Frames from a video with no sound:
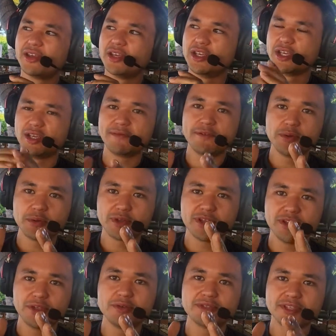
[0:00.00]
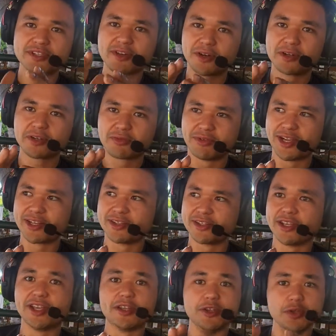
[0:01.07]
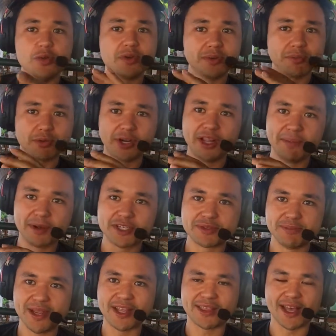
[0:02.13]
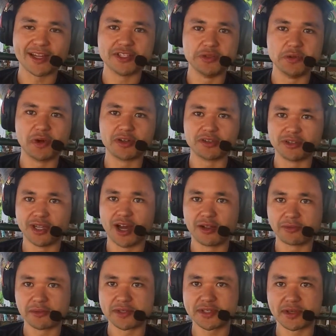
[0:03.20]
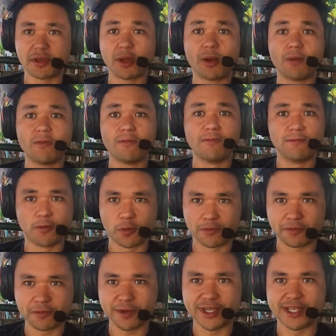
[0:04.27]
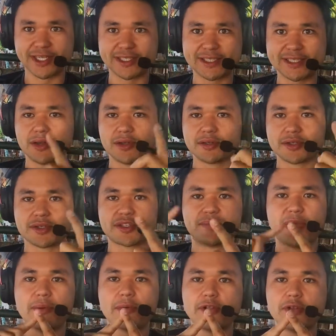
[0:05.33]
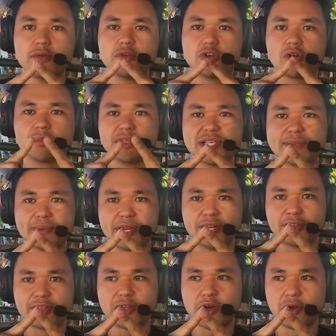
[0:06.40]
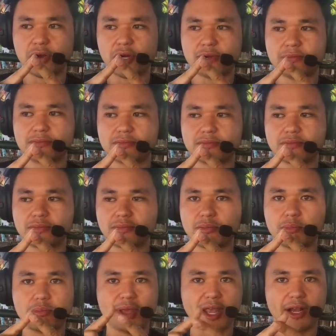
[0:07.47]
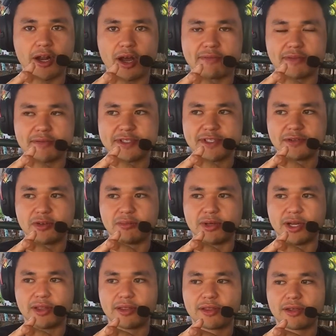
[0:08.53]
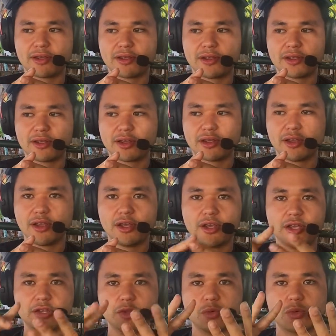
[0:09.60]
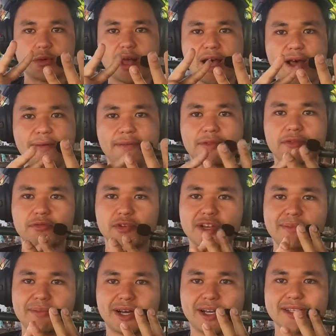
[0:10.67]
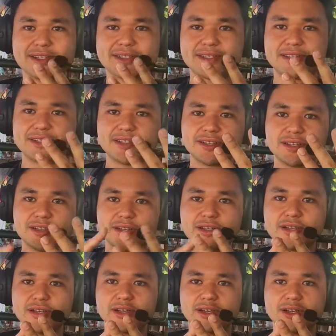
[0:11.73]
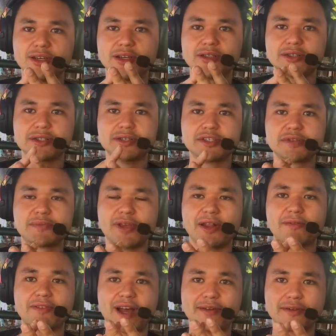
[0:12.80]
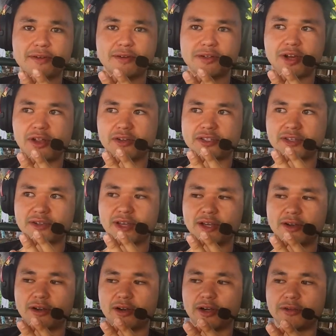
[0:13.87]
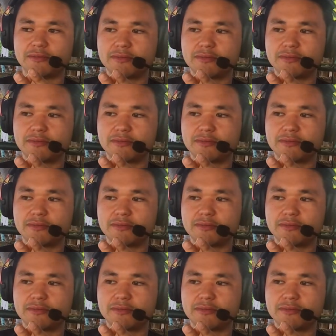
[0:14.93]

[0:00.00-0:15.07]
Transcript: if you can use this card correctly, you can pretty much make that $200 for free. So spend what you would normally spend on the card, pay it off every single month. You will have 3 months to spend $500 on that card.